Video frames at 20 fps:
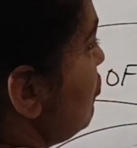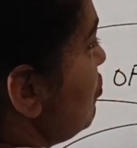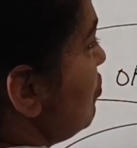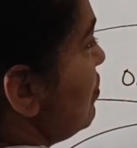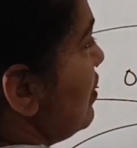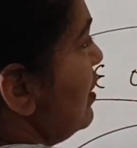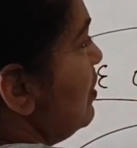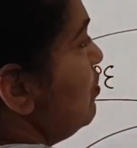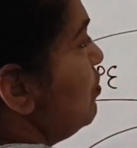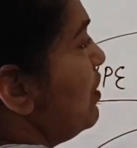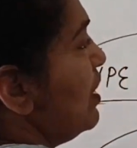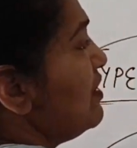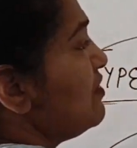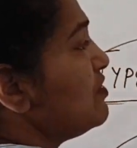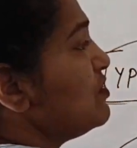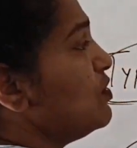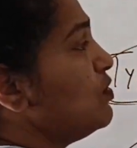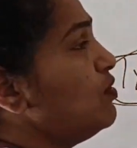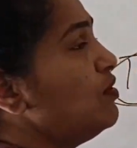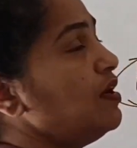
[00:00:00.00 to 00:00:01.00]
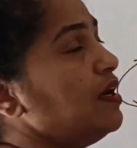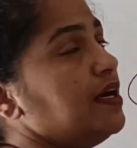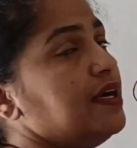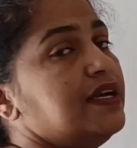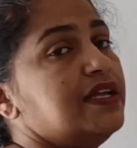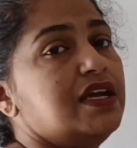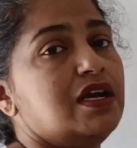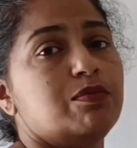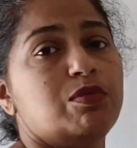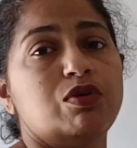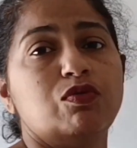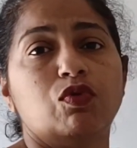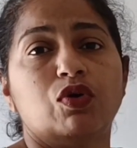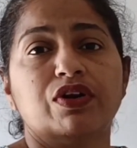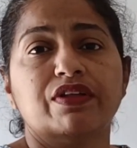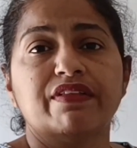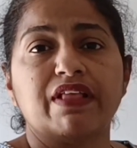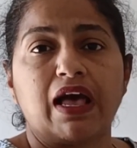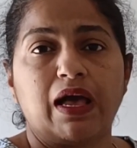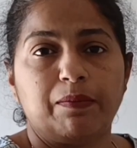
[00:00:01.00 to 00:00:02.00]
a student who has no idea about
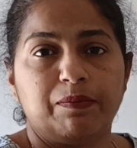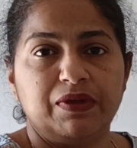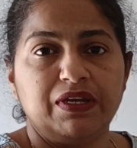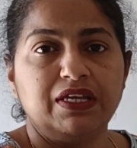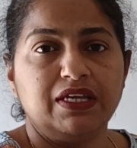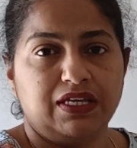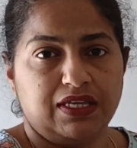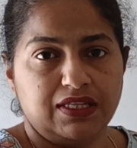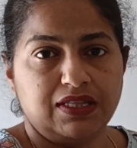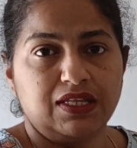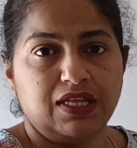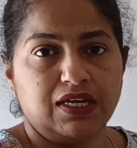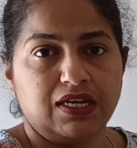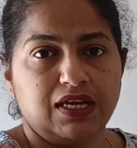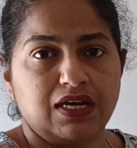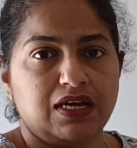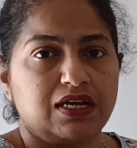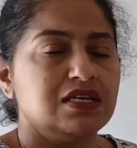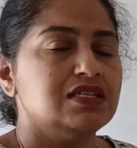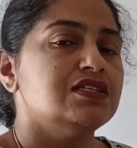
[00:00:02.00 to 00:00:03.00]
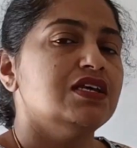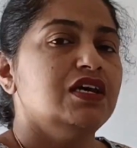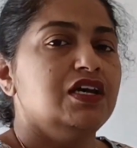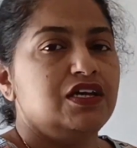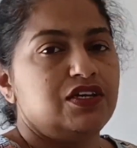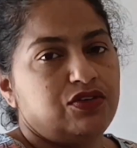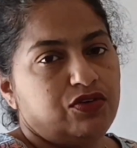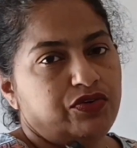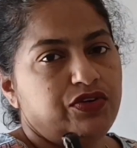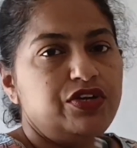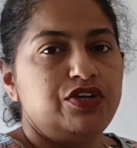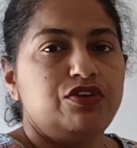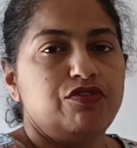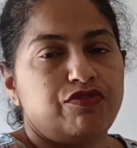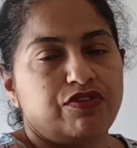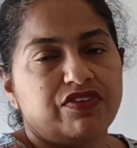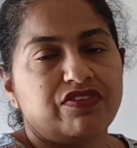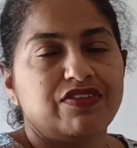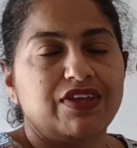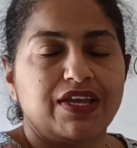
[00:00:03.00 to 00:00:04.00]
what is happening in the class, you need to
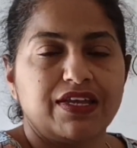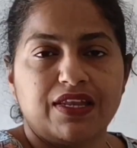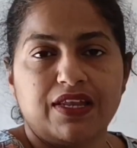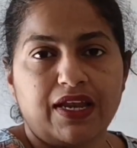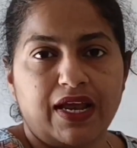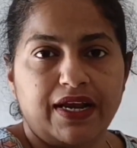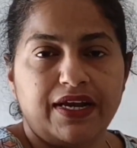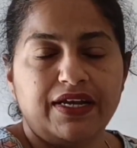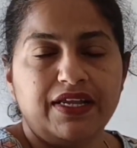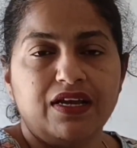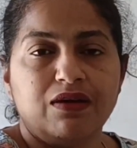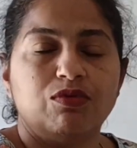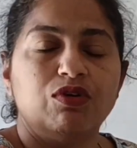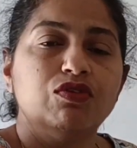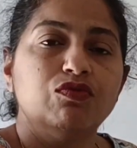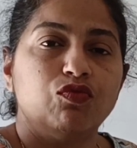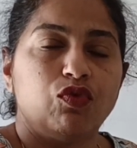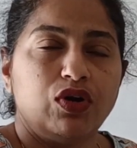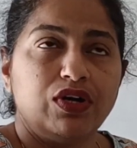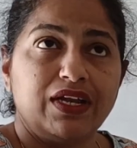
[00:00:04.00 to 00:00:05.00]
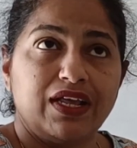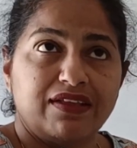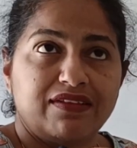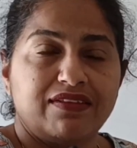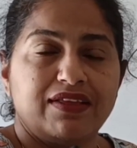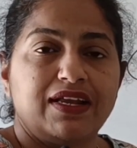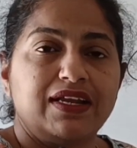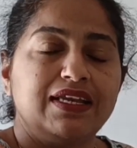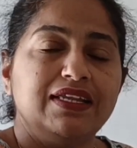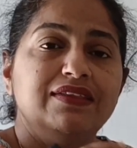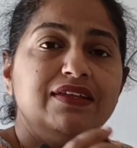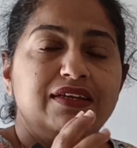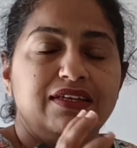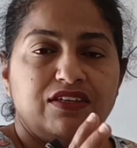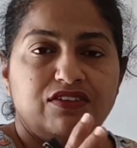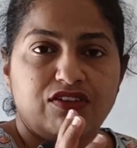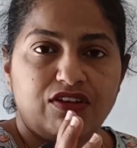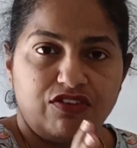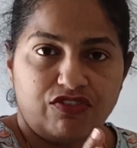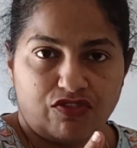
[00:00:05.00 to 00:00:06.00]
first get an idea about what exactly the
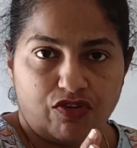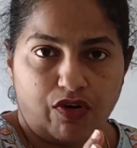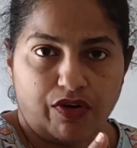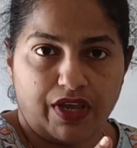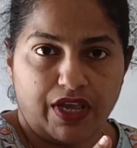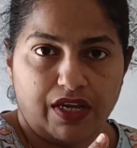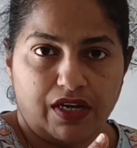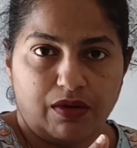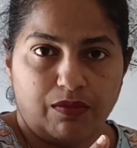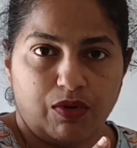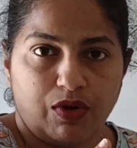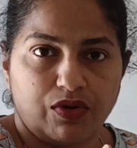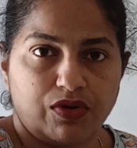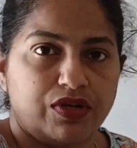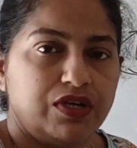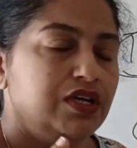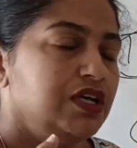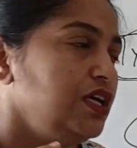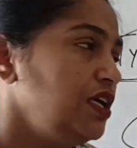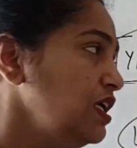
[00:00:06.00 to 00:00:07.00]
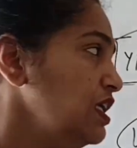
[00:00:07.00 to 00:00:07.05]
teacher is talking about.